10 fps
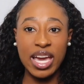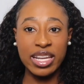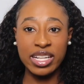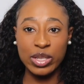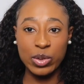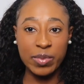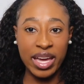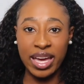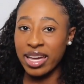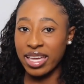tiny little
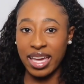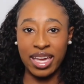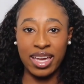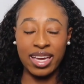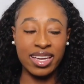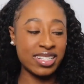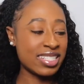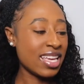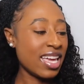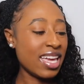bag
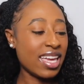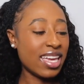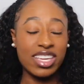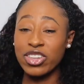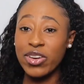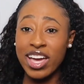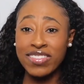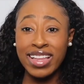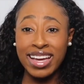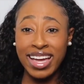and you
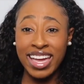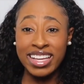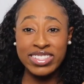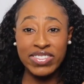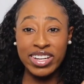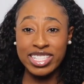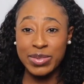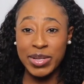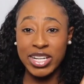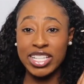have like a hands-free
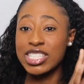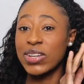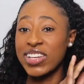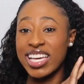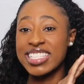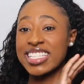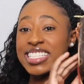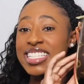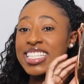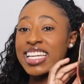experience. So yes,
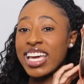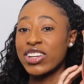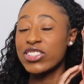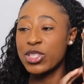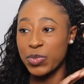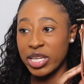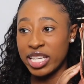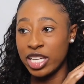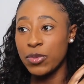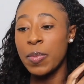this is the Nano
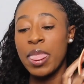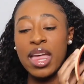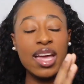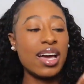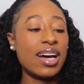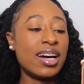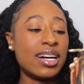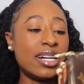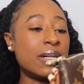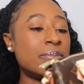Speedy.
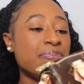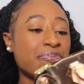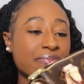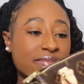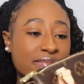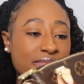Um,